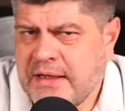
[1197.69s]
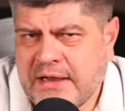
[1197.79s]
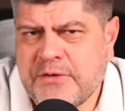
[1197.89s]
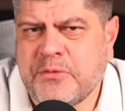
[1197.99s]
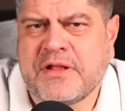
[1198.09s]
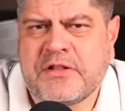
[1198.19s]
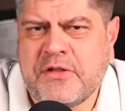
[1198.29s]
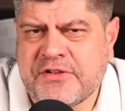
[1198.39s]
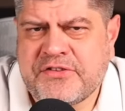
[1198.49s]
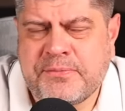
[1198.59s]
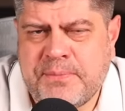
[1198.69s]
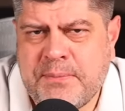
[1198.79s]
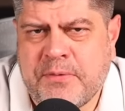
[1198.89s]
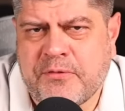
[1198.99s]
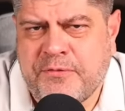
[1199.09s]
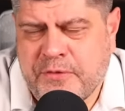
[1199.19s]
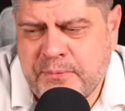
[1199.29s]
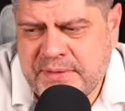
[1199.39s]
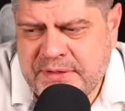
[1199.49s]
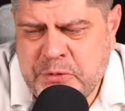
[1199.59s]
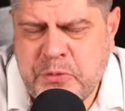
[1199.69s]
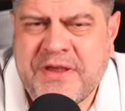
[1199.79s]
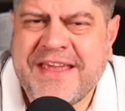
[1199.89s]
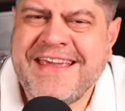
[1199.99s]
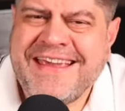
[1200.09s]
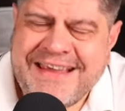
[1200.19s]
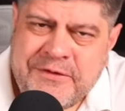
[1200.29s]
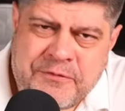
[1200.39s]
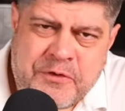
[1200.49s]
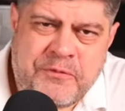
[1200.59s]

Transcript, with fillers: I know that lots of people from the UK, from